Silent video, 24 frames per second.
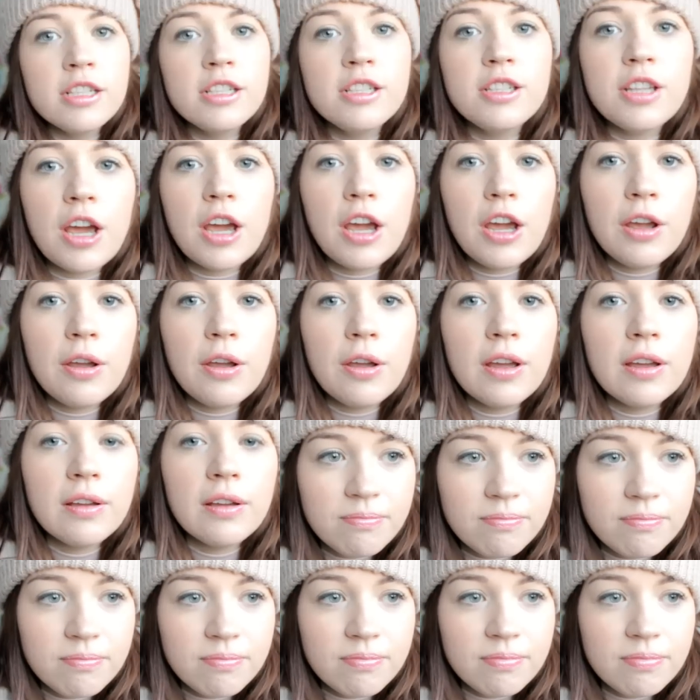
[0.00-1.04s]
So
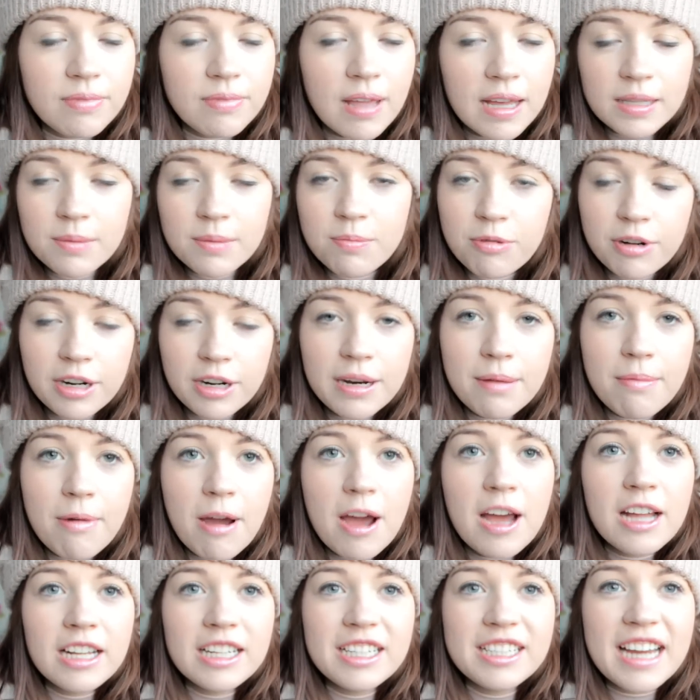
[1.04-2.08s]
that's pretty
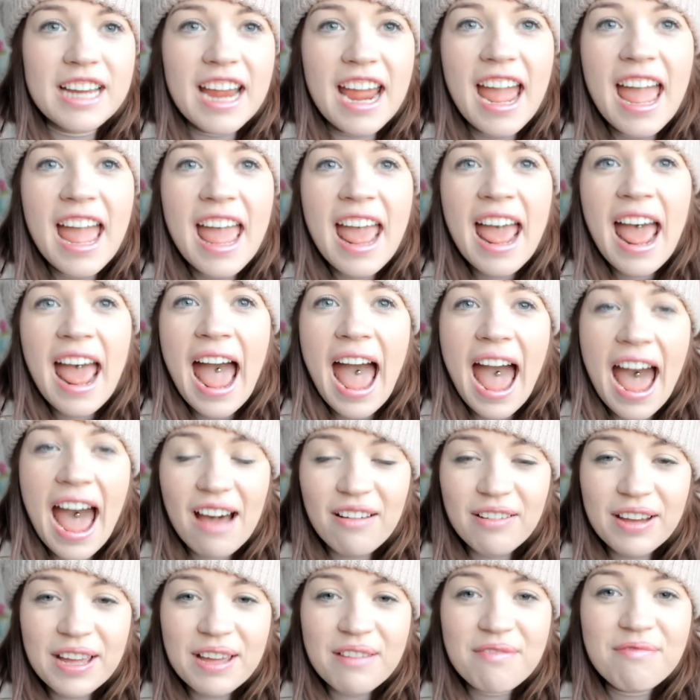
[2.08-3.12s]
much
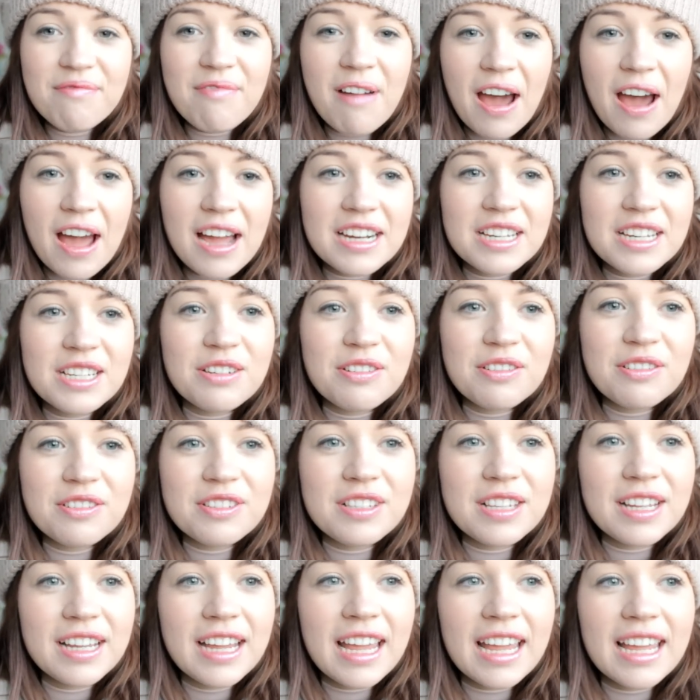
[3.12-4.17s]
how it works. You
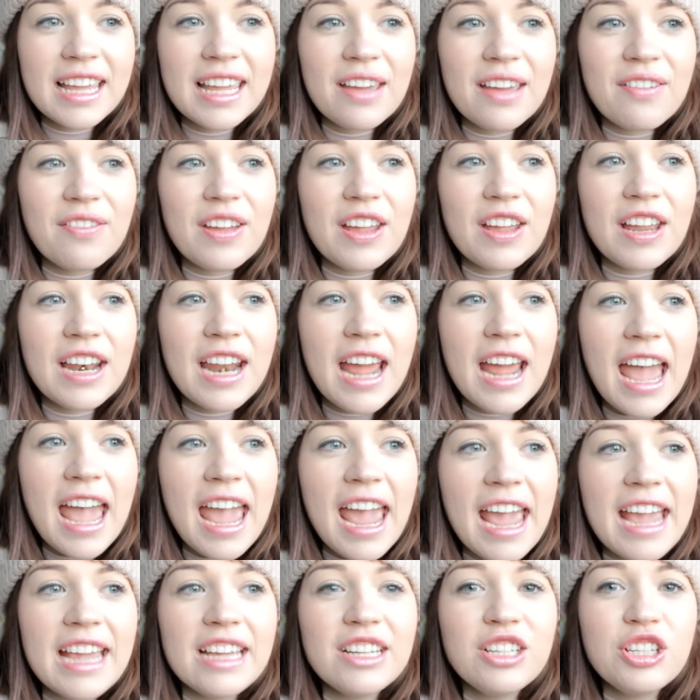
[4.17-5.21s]
also get given
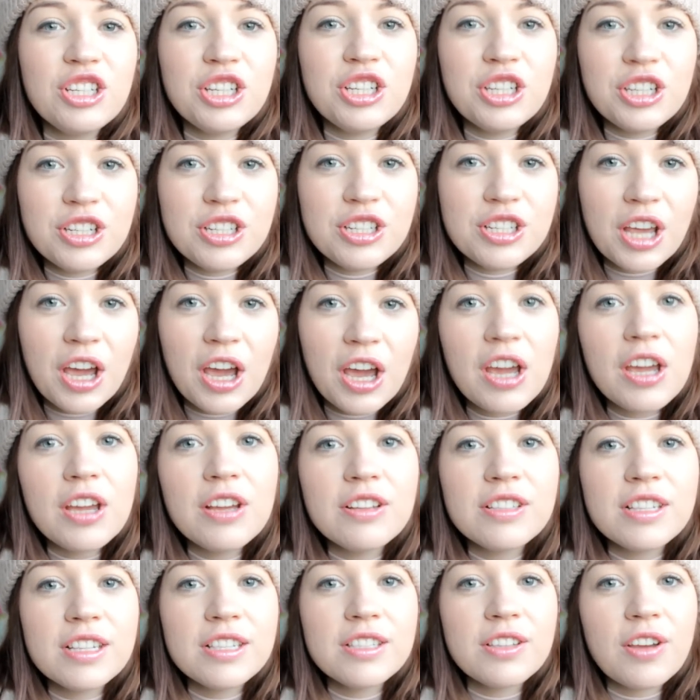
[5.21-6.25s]
a tutor
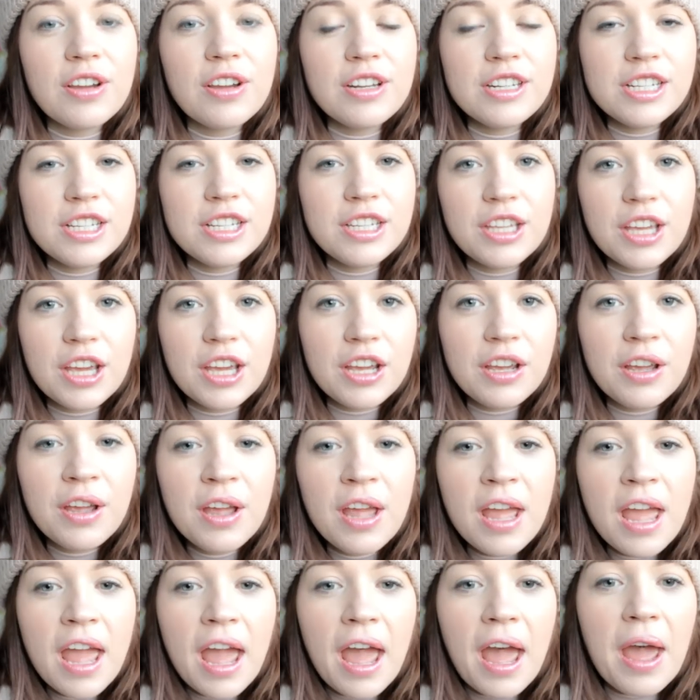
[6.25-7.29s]
who's assigned to you,
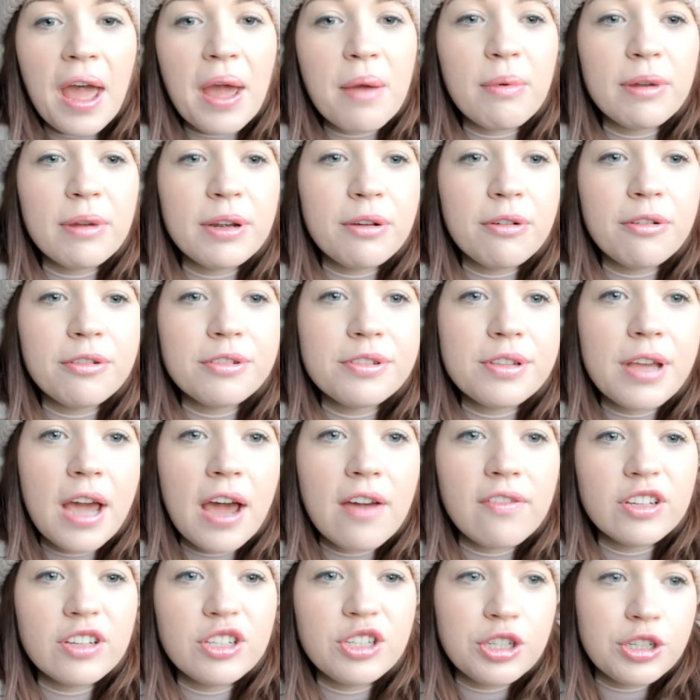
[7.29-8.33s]
and you'll also
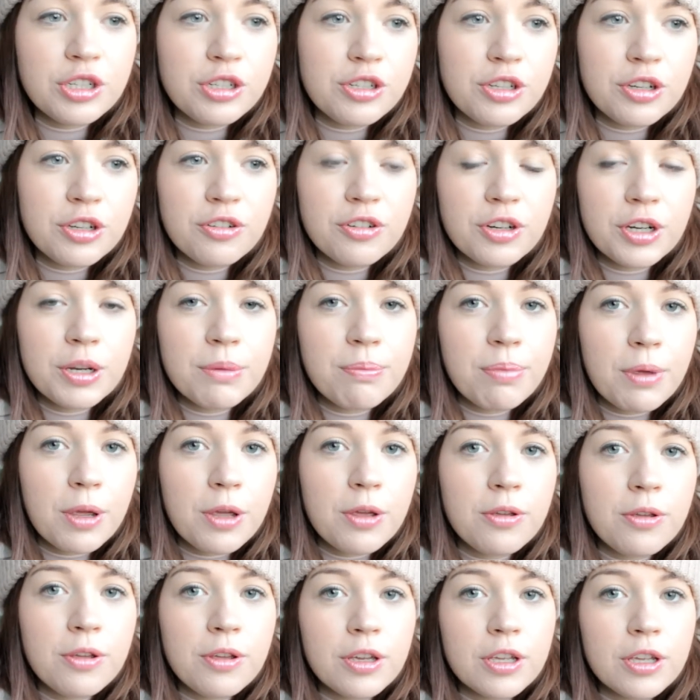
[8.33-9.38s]
have a tutor group who
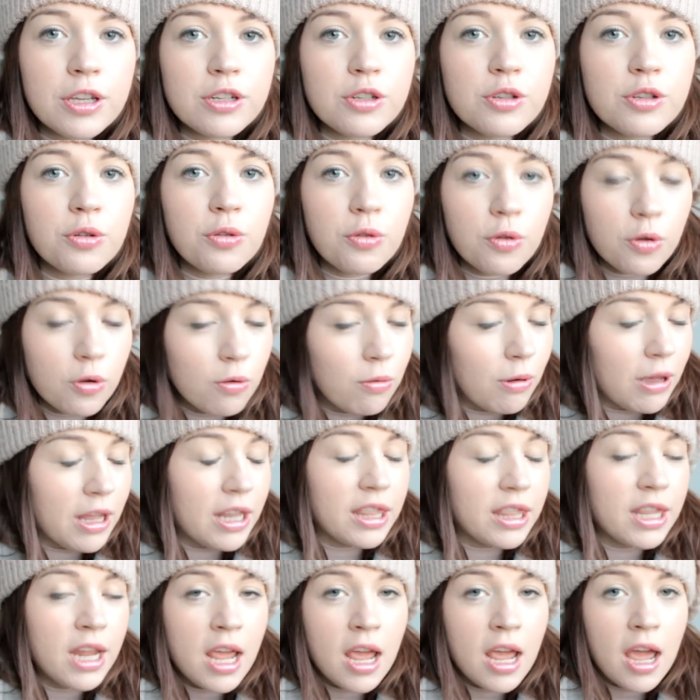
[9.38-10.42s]
you can talk
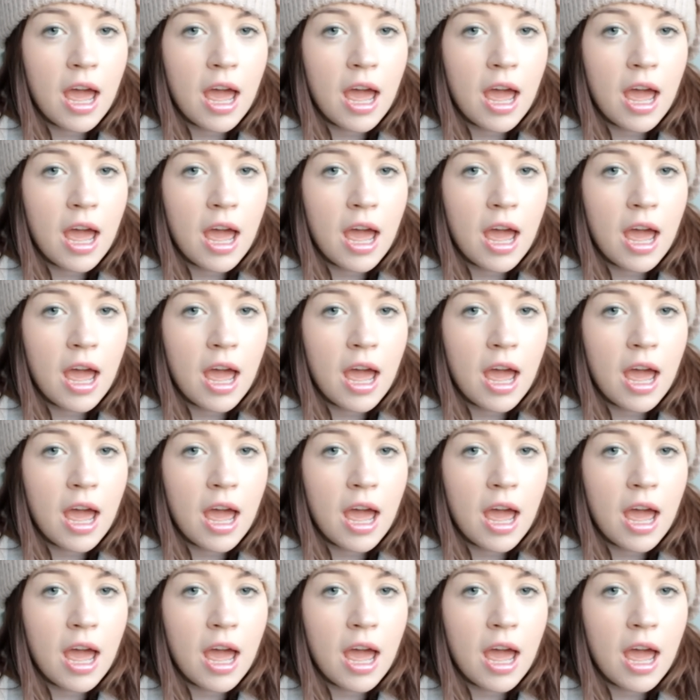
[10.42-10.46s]
with.